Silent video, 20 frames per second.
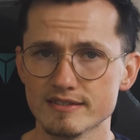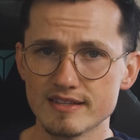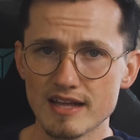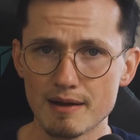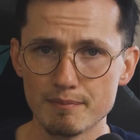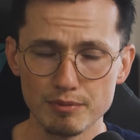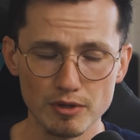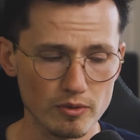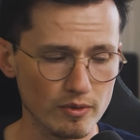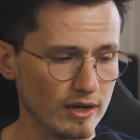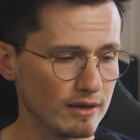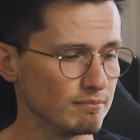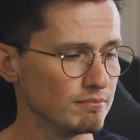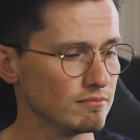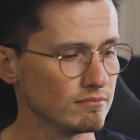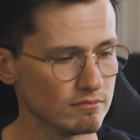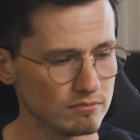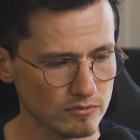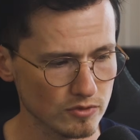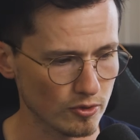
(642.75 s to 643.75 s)
not blow up.
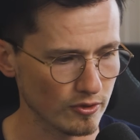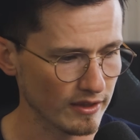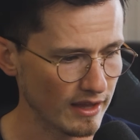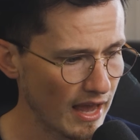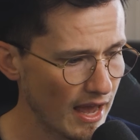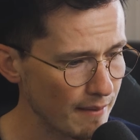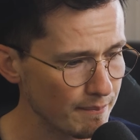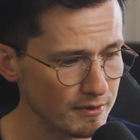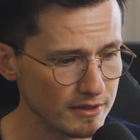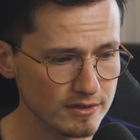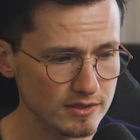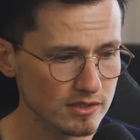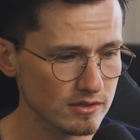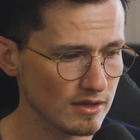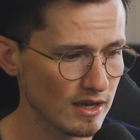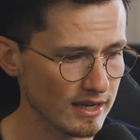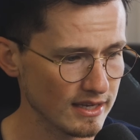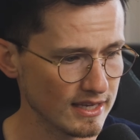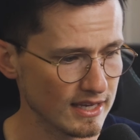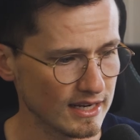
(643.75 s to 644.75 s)
Totally happens.
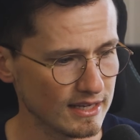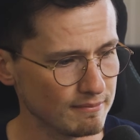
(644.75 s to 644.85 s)
I get